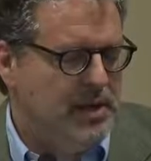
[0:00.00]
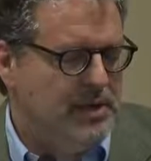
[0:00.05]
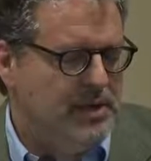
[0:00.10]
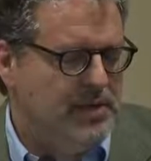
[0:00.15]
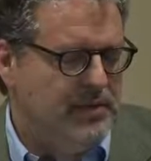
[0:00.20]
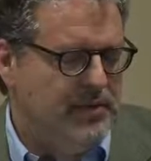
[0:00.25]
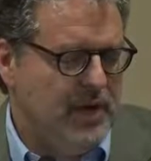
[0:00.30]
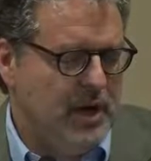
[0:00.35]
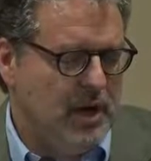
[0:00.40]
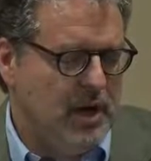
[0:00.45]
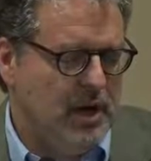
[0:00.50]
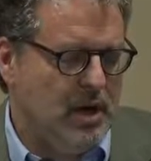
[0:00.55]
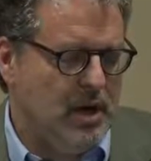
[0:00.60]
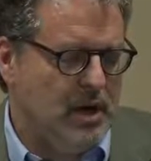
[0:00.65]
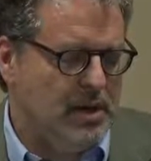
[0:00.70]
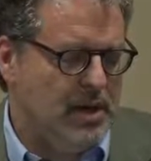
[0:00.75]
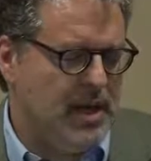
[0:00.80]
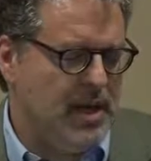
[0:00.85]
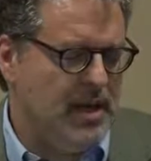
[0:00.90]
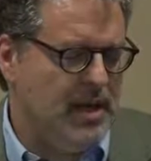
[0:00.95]

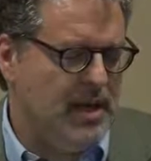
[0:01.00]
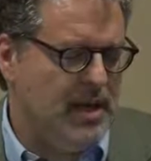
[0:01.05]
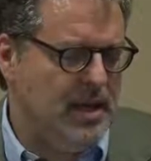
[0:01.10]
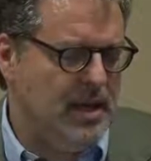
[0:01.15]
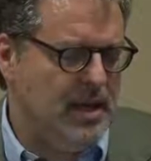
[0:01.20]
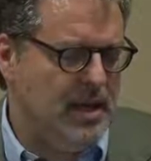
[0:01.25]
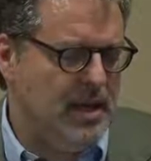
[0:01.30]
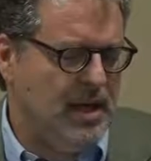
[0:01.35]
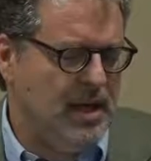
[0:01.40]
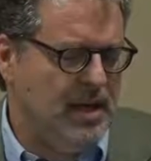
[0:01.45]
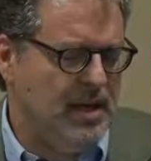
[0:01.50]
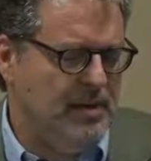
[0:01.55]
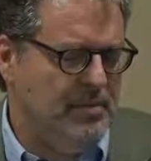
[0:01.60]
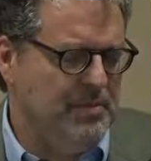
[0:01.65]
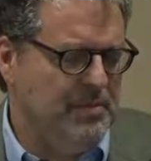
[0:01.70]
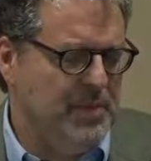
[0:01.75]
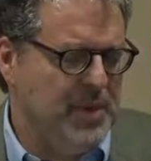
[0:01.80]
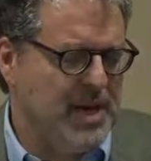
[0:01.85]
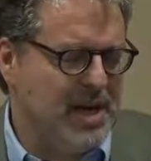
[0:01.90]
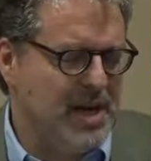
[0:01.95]
sphere,
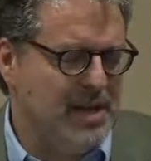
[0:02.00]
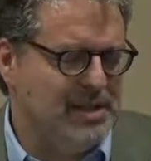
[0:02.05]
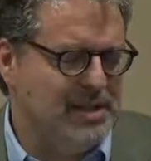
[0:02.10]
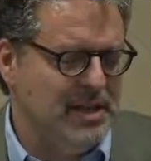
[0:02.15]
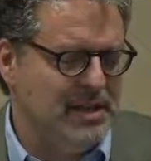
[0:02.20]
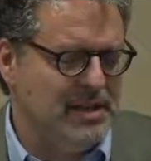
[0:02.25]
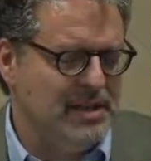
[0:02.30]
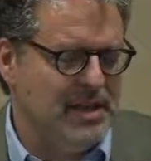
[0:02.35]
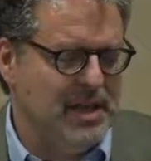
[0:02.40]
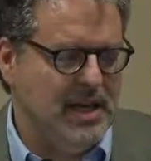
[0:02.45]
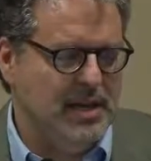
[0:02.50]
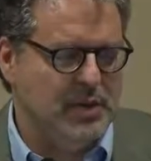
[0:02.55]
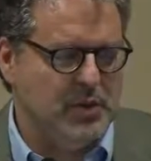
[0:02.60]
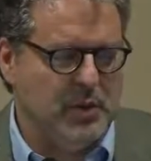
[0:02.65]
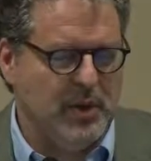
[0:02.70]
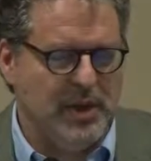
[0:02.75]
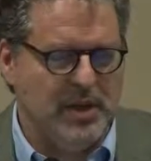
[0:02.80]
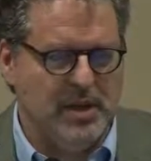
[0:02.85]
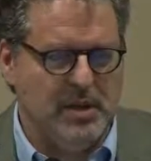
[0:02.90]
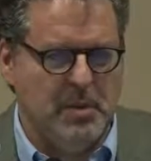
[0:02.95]
because
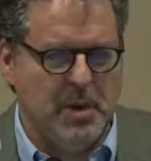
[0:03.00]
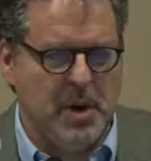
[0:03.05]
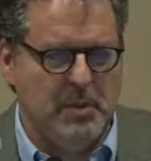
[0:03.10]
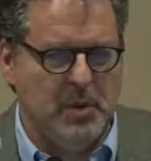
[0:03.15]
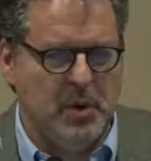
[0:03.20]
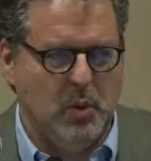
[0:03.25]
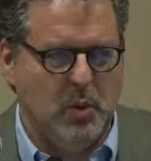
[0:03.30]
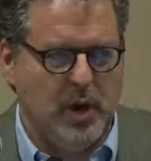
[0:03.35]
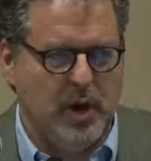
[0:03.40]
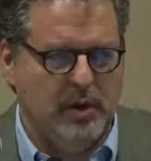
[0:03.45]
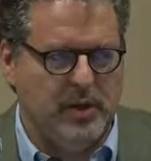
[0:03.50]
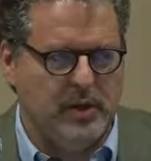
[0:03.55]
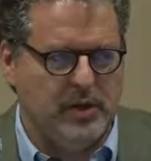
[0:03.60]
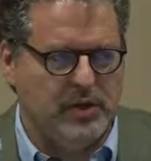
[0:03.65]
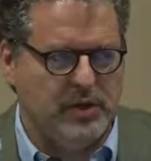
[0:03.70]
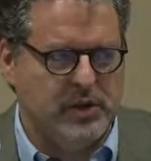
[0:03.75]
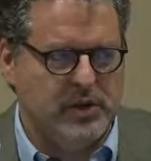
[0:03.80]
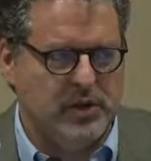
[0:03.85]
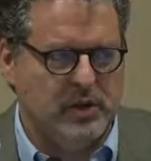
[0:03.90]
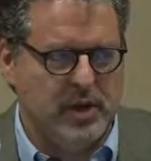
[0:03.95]
it's really the moment where
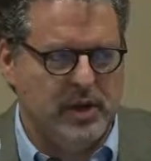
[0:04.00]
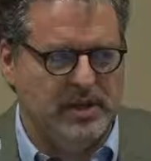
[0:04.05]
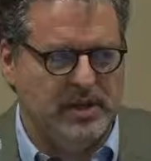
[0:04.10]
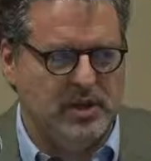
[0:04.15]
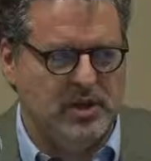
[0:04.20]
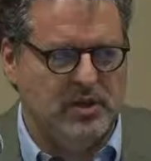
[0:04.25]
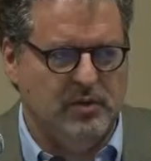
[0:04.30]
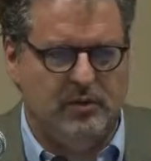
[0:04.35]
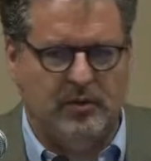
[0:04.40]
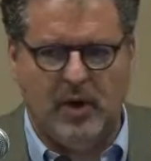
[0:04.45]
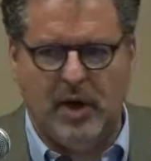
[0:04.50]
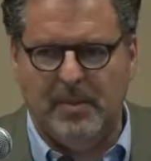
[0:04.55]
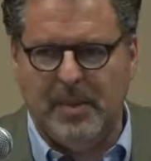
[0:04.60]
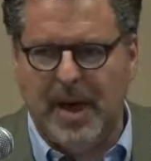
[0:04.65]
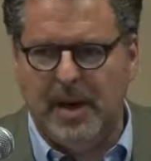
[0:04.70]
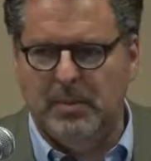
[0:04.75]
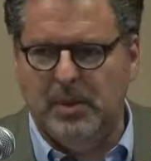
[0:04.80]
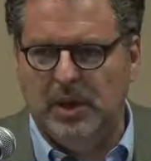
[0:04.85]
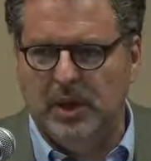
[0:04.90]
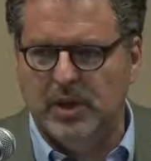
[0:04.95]
there's this transition
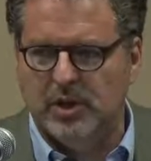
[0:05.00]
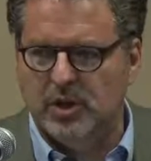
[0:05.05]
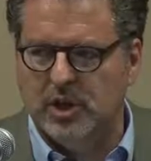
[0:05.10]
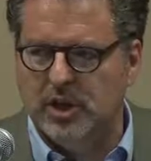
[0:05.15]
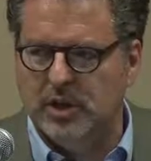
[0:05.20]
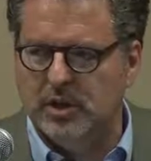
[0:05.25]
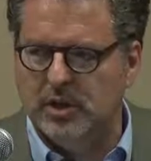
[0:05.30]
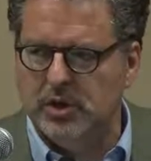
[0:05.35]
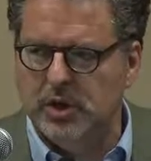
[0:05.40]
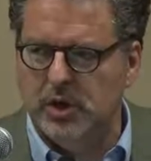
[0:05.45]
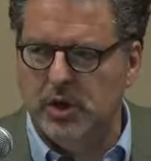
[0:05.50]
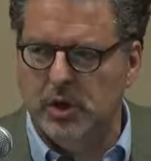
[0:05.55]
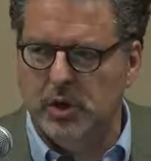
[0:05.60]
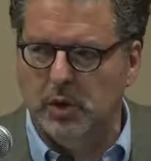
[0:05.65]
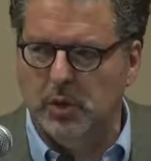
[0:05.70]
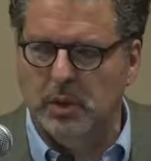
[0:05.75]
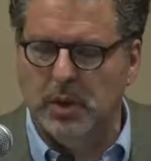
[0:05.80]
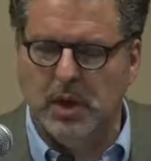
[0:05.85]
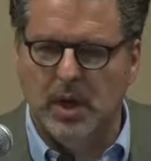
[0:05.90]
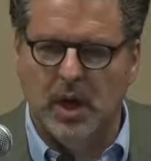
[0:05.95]
from abolition
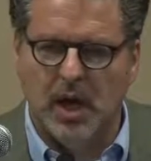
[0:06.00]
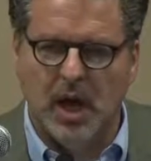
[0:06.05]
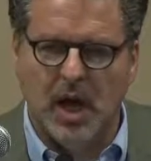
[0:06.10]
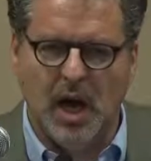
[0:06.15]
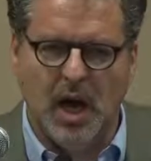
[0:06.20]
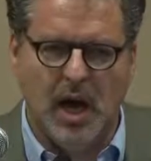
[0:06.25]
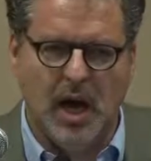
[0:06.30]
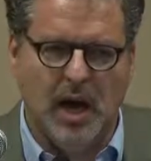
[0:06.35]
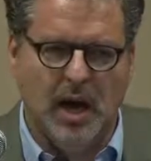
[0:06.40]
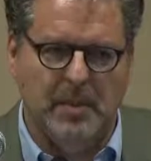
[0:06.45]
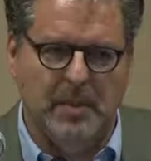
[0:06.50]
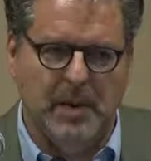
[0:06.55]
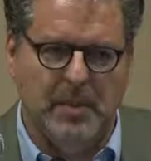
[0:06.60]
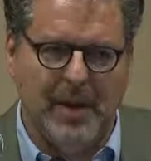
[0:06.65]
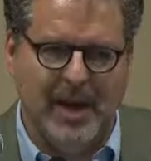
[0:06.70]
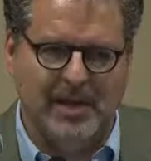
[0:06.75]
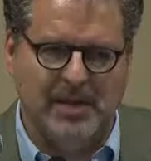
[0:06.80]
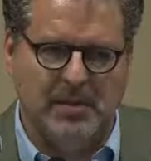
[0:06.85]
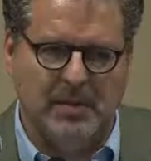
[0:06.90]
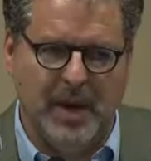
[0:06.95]
to
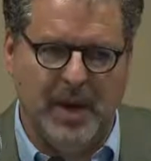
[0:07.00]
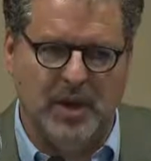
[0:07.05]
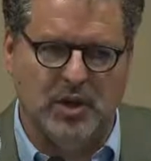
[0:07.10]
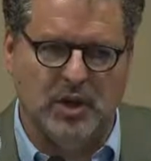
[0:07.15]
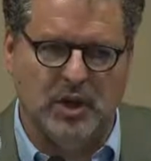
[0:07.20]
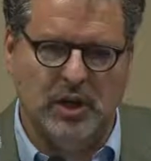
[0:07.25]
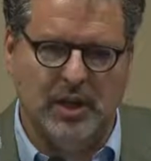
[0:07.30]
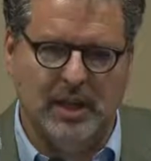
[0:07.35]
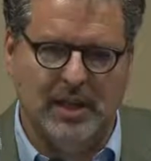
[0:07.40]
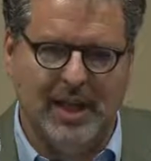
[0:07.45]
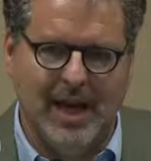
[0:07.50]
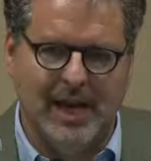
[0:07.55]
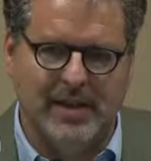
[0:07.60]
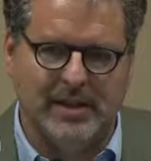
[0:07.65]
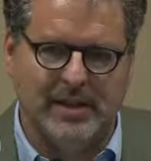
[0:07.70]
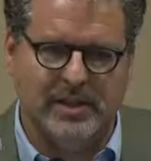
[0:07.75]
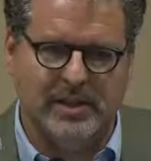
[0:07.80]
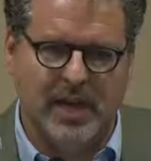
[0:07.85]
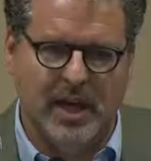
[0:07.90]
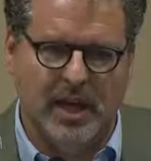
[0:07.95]
emancipation. And
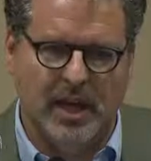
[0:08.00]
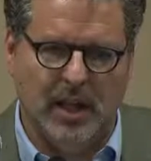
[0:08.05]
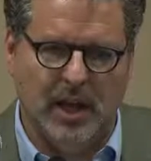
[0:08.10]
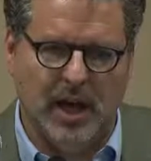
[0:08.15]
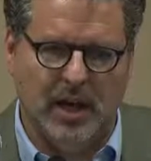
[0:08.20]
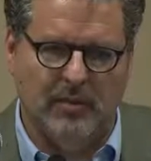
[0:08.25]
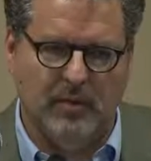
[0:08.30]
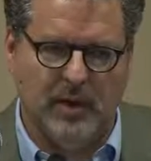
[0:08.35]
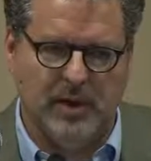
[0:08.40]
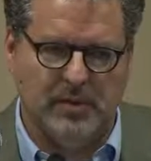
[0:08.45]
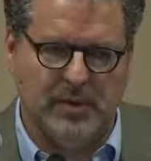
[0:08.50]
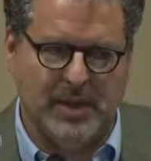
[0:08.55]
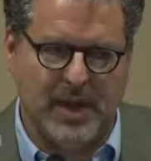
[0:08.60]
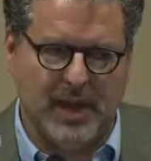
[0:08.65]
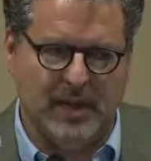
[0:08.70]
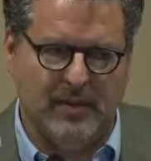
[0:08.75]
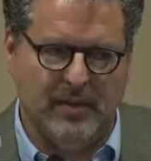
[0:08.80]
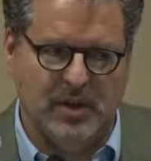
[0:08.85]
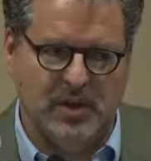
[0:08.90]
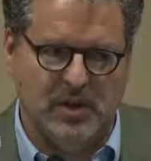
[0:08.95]
that's in a lot of ways what
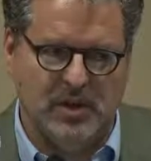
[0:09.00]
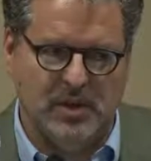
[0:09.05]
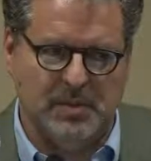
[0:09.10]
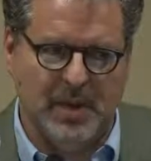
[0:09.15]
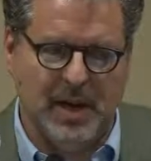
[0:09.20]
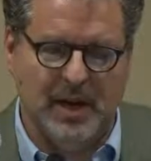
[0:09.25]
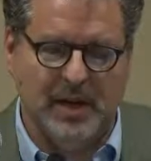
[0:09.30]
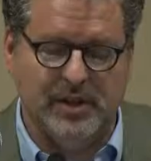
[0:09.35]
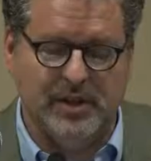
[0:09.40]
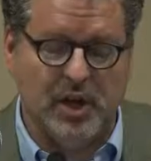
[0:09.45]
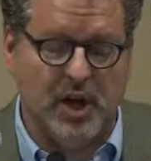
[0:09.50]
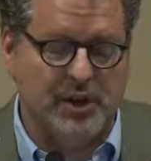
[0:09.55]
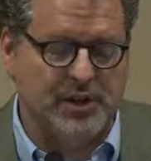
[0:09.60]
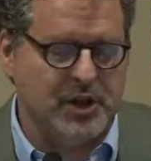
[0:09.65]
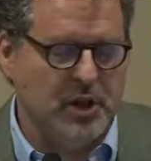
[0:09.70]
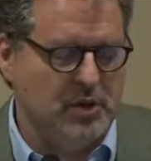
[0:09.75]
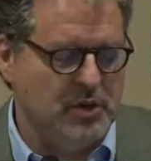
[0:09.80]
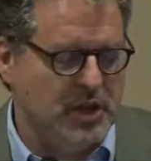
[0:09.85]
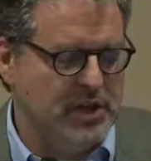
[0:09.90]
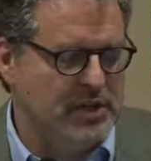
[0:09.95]
that convention is about. It's
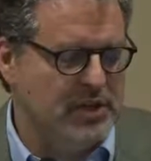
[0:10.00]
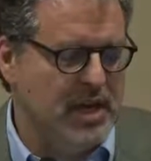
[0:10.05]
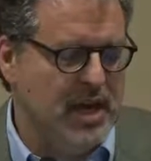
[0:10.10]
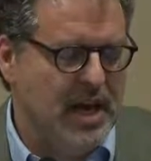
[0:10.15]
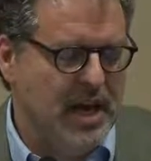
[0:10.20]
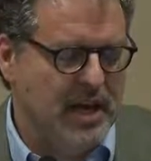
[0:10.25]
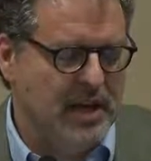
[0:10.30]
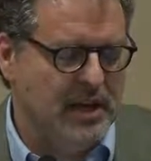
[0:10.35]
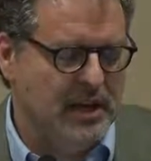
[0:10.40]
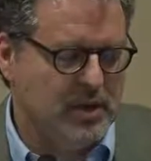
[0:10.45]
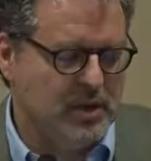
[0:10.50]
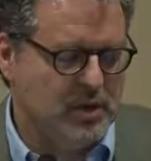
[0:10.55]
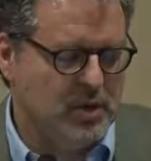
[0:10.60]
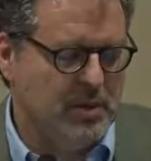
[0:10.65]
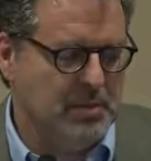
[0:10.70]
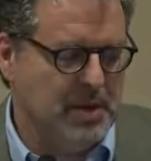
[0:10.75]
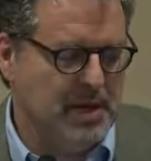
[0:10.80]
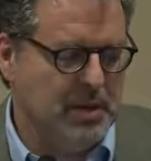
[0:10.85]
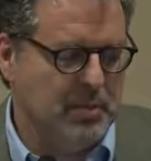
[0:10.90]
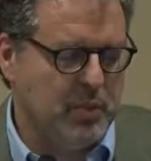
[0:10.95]
also just an
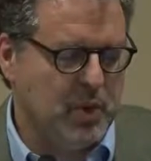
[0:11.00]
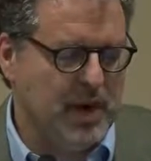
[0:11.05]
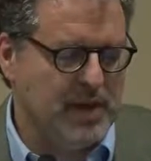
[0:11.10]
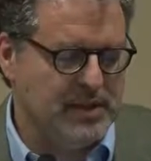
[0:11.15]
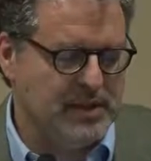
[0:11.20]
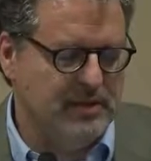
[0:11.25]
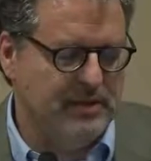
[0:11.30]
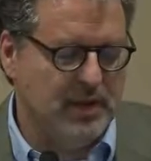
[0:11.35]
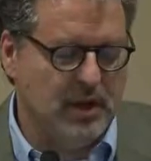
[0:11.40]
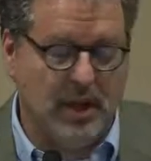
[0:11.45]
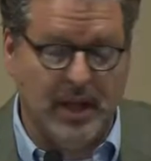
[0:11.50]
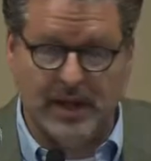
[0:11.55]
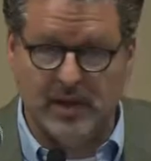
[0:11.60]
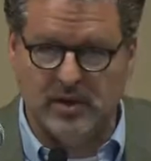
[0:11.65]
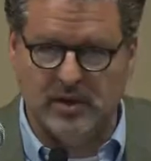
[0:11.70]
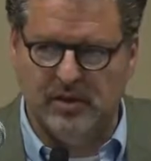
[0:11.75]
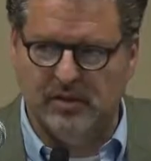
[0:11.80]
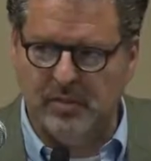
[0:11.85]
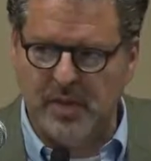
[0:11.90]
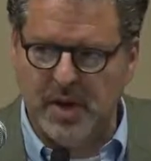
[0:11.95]
extremely impressive
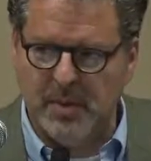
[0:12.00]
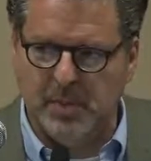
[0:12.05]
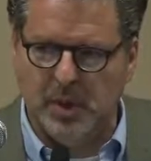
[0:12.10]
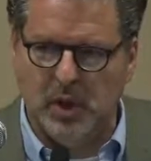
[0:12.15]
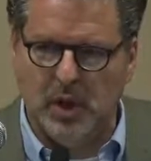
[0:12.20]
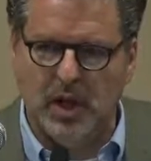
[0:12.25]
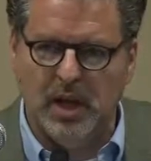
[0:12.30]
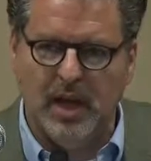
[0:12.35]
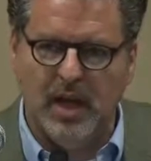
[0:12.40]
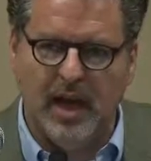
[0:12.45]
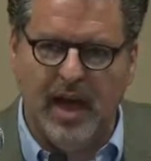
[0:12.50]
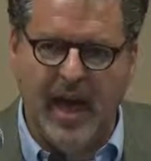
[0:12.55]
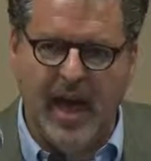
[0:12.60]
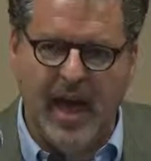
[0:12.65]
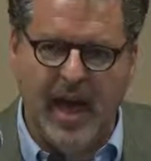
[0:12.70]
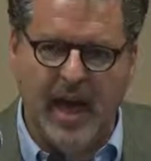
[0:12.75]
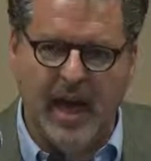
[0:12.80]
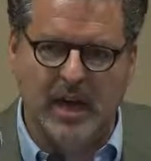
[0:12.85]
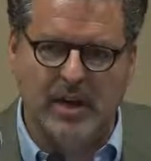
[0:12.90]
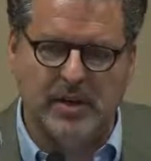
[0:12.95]
collection of people,
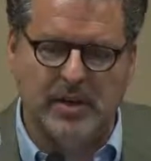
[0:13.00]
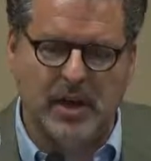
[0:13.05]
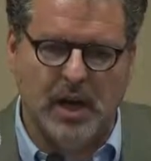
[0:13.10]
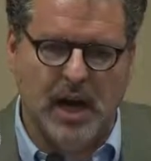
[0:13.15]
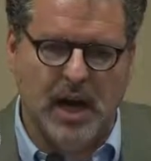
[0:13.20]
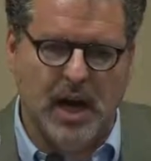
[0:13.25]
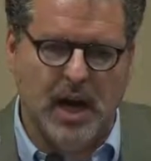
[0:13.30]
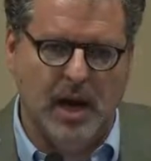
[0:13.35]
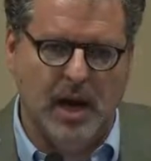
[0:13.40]
and